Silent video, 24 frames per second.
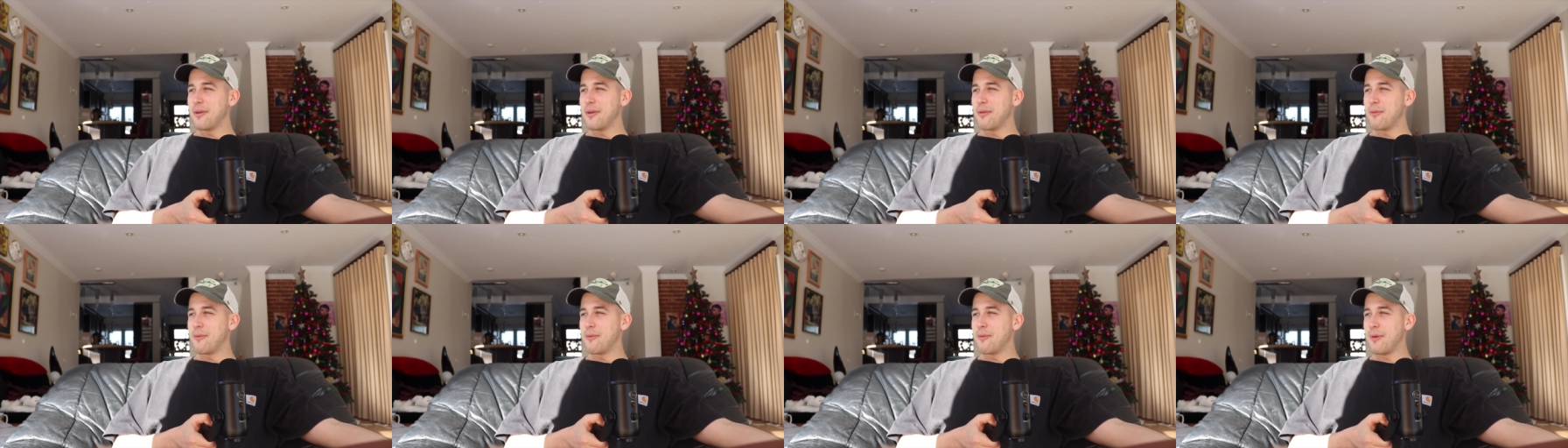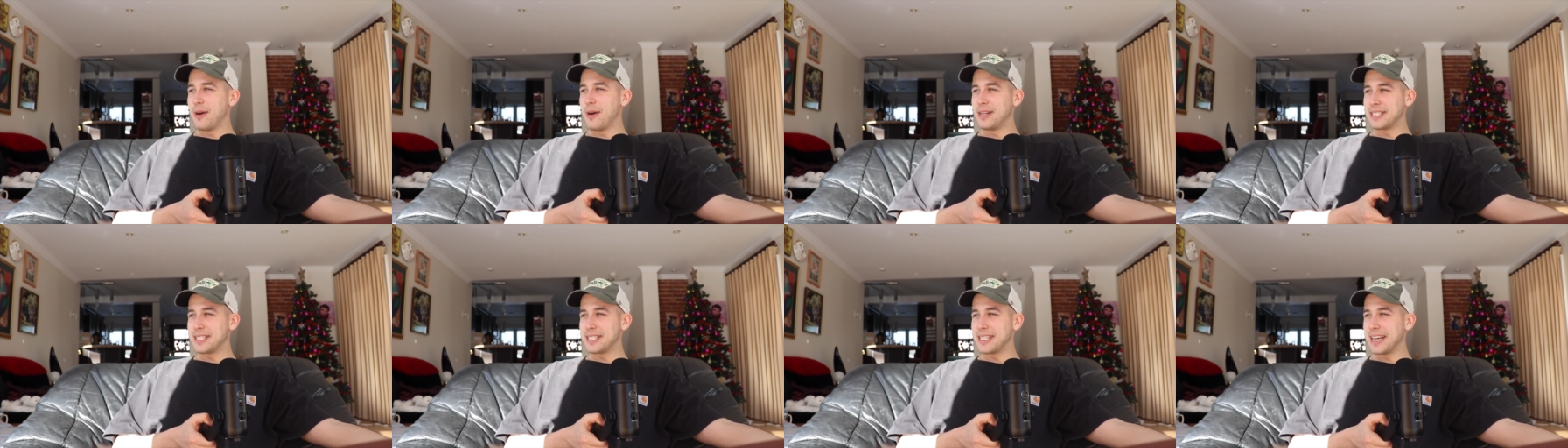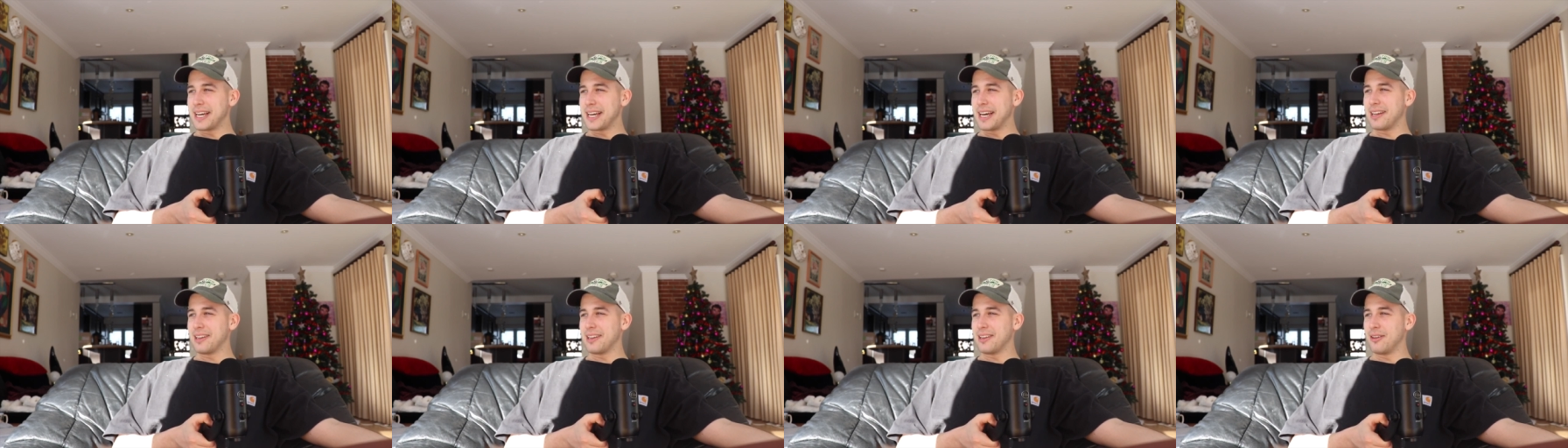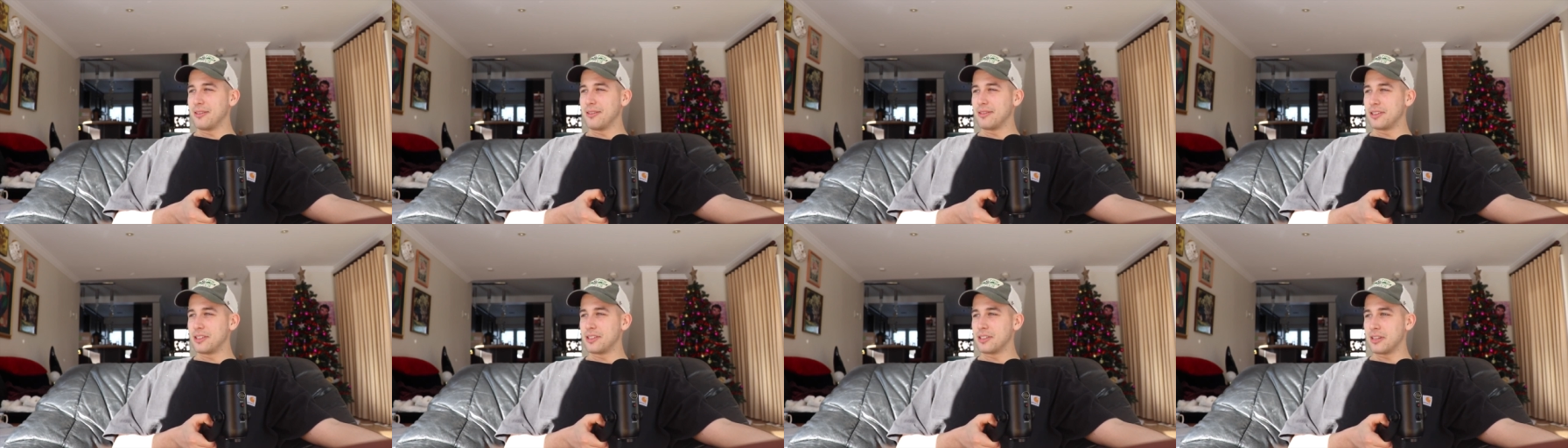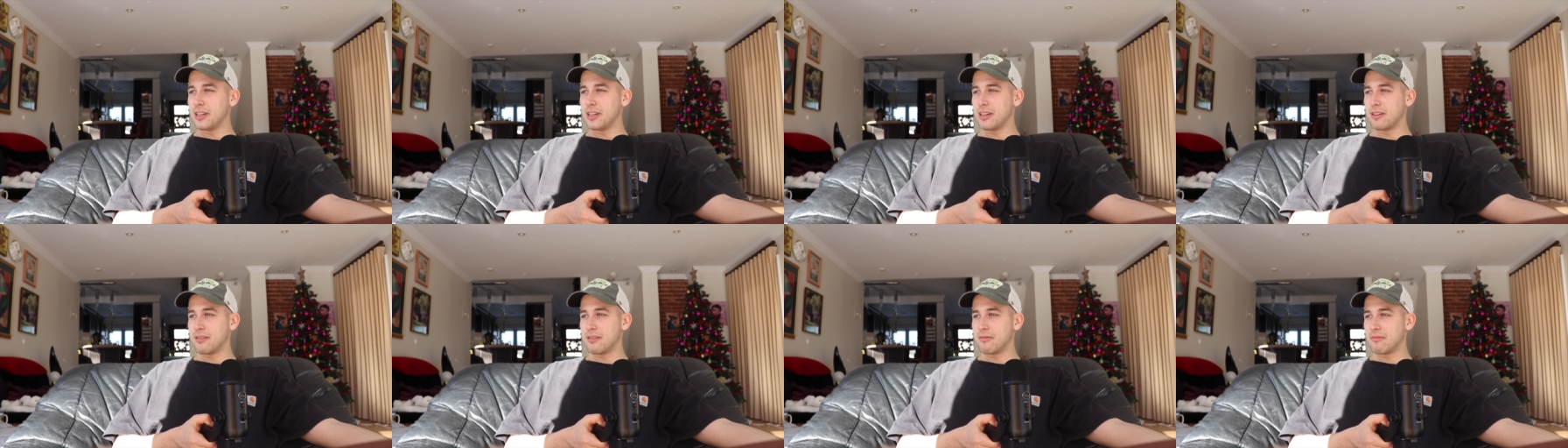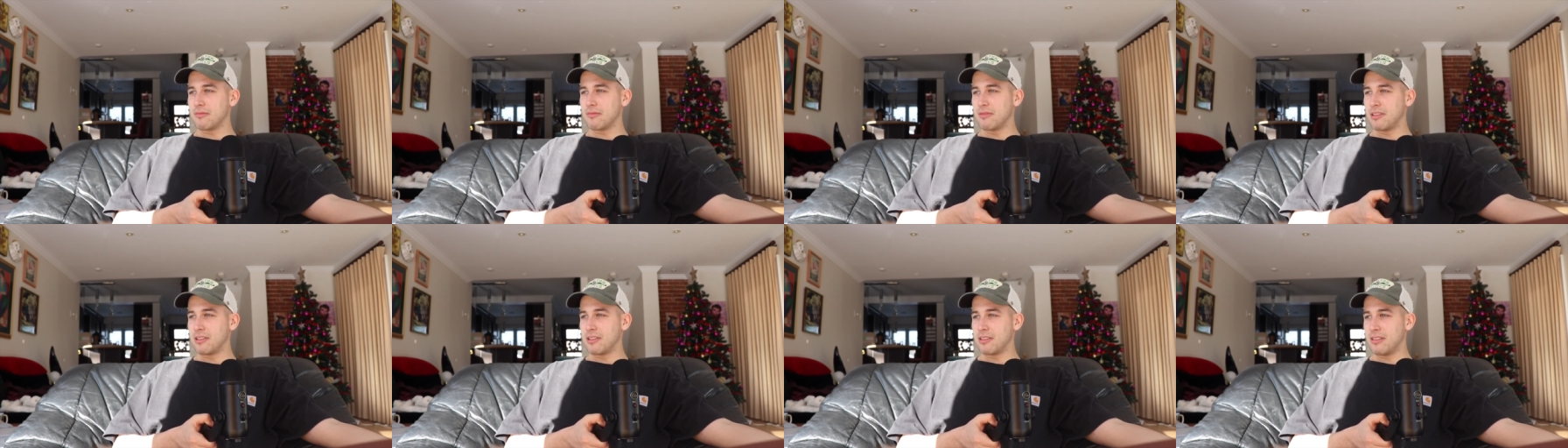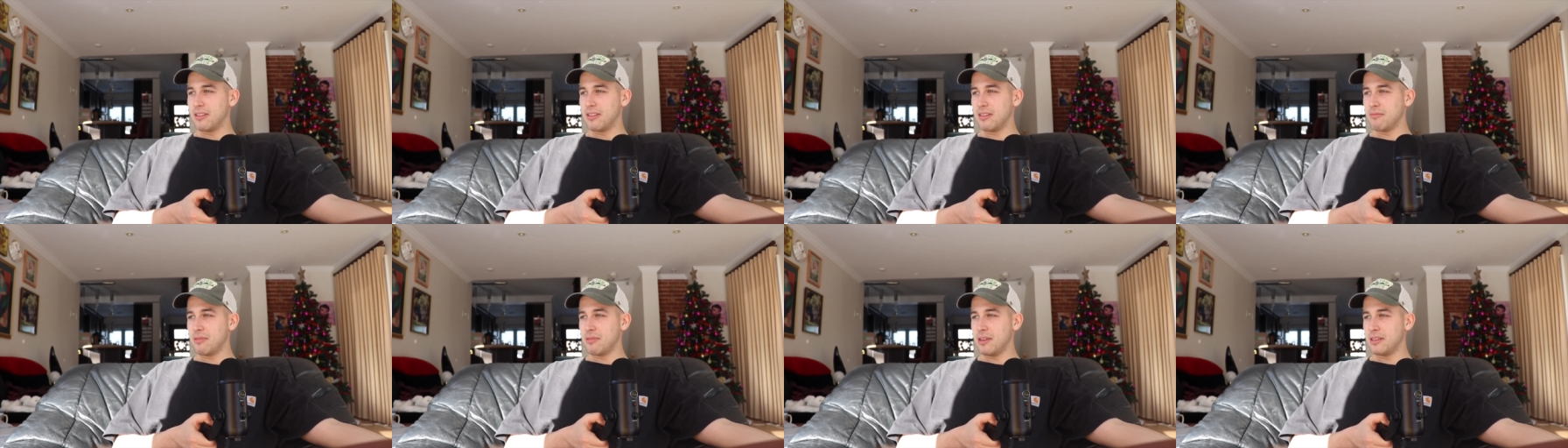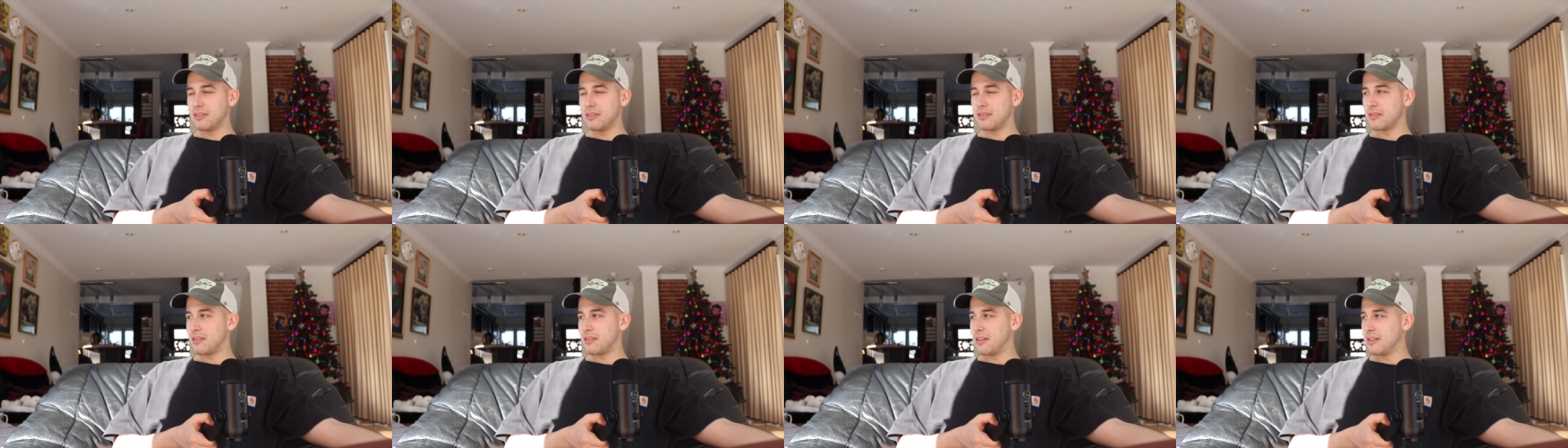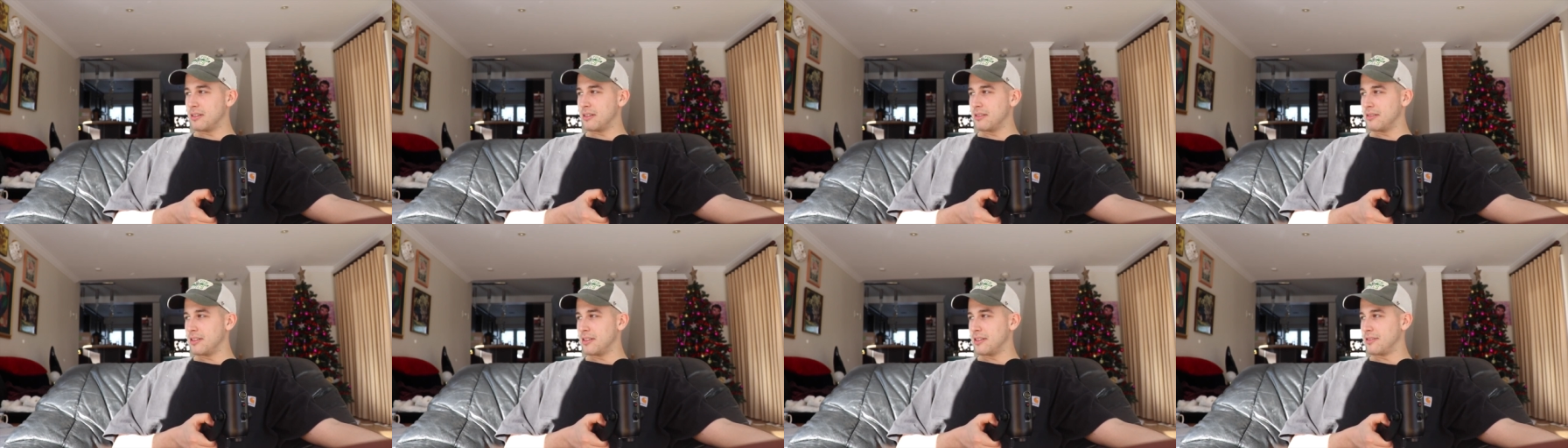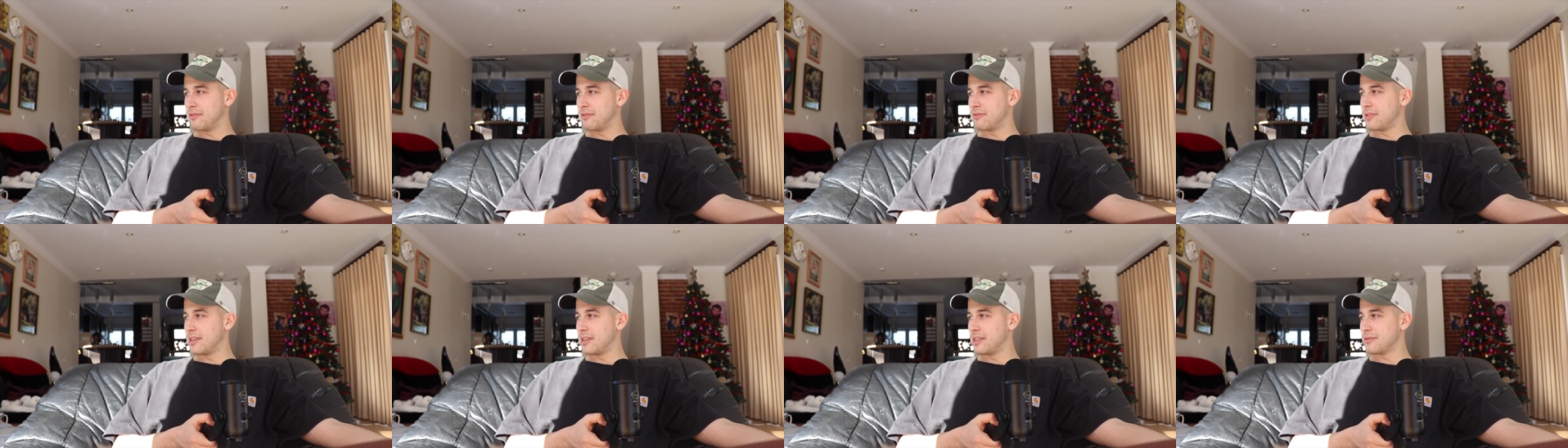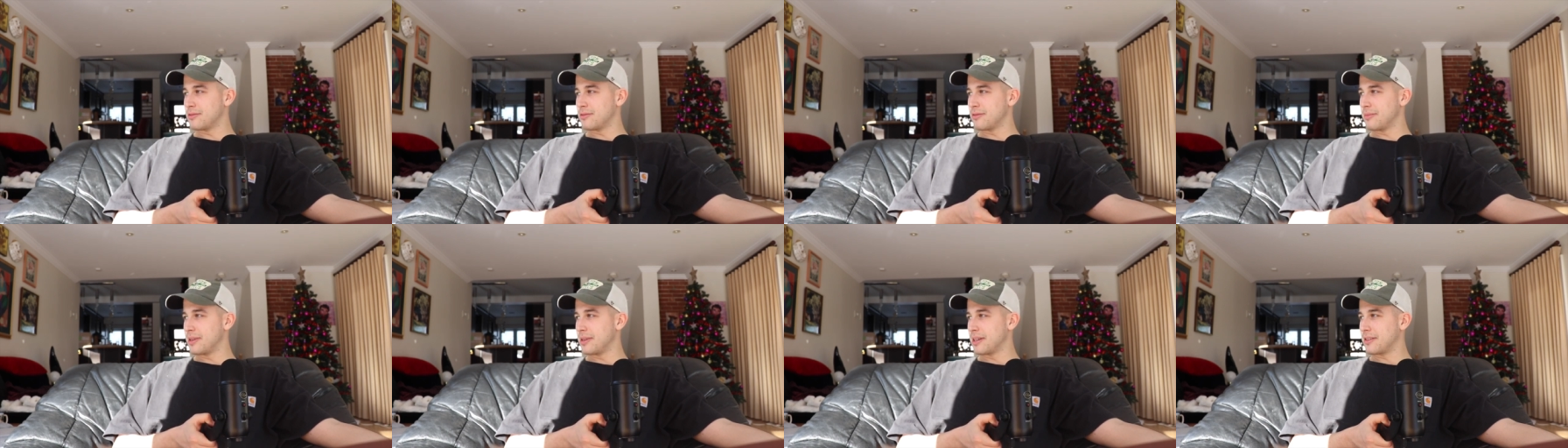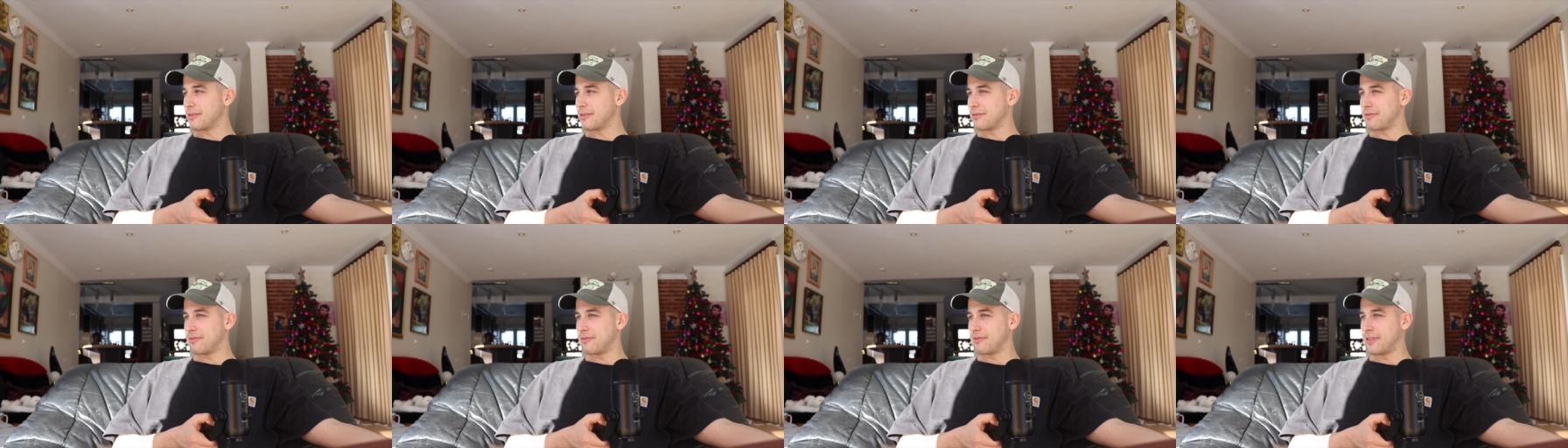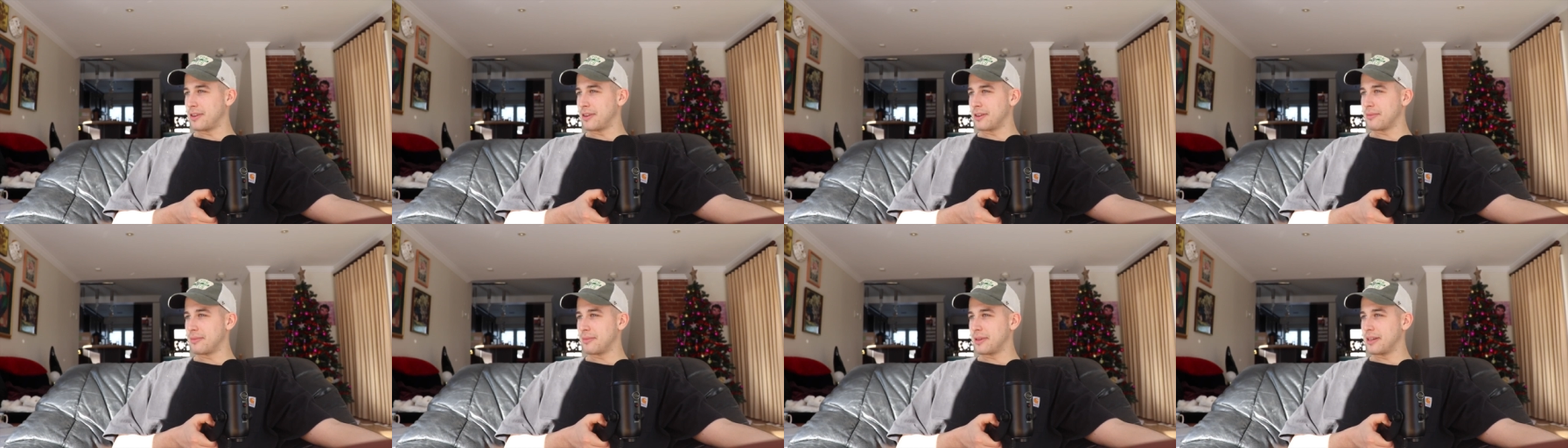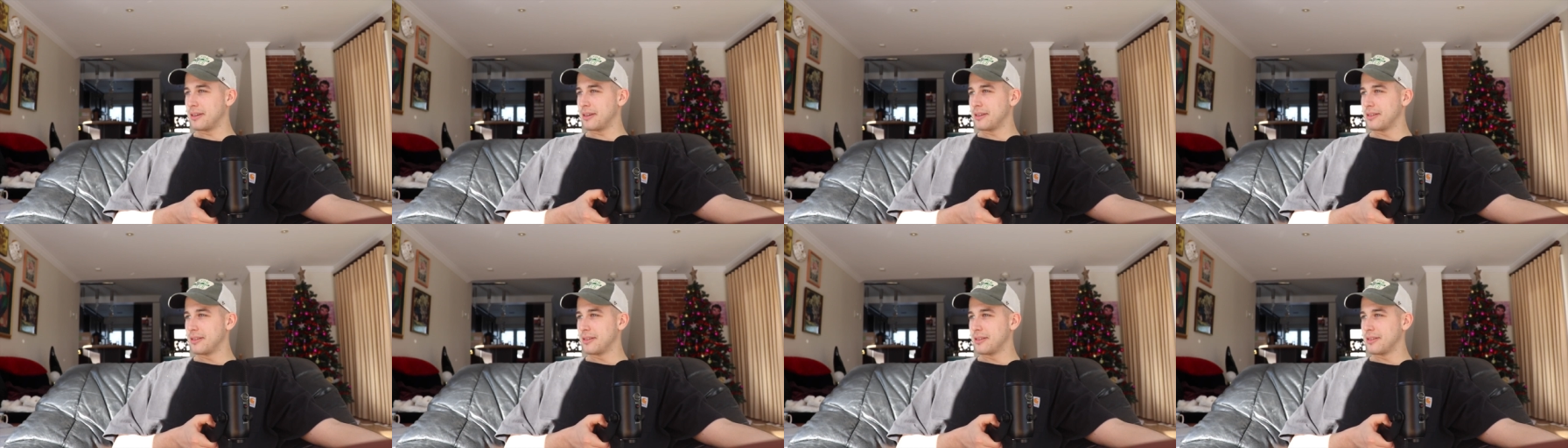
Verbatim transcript: once they get alone, they're just like, I think my daughter and her friends were making fun of me.